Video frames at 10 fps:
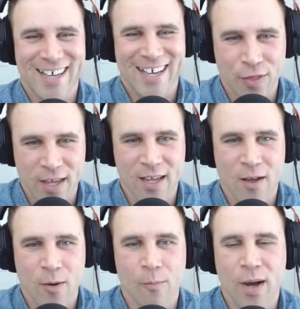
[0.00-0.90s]

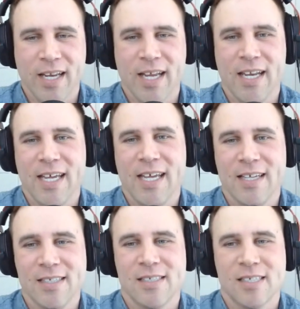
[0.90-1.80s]
thing, but it
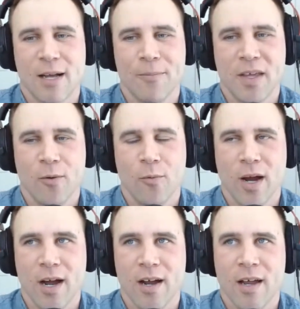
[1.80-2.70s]
is something
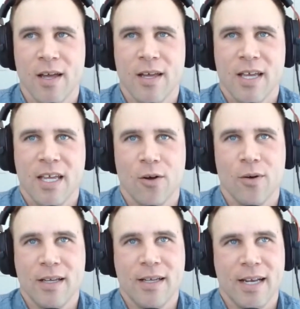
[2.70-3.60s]
where, you
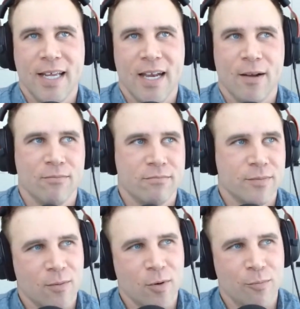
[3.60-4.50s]
know, and again, I'm
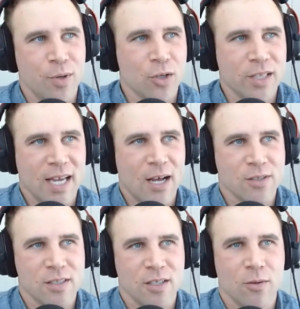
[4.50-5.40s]
talking about building
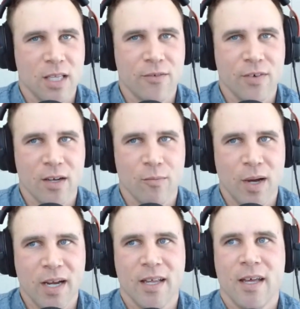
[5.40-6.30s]
houses that you live in,
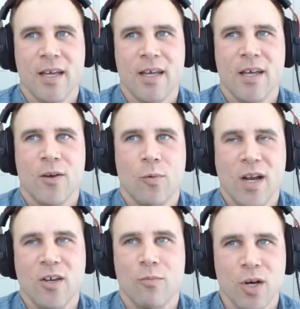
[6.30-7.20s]
but
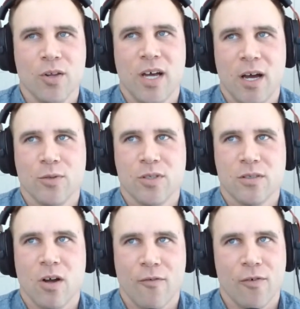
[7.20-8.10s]
when you build a
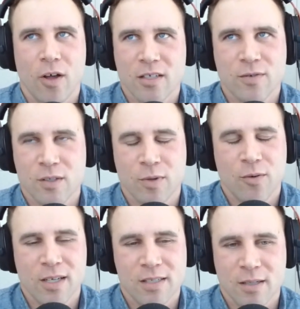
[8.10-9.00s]
house, our philosophy has been
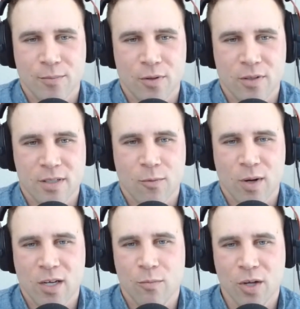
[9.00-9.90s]
quite simple. It's like
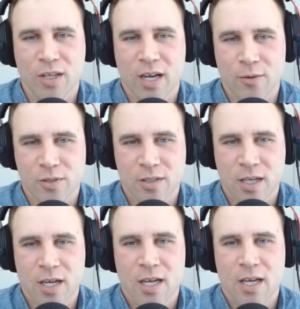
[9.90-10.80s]
when you build a house,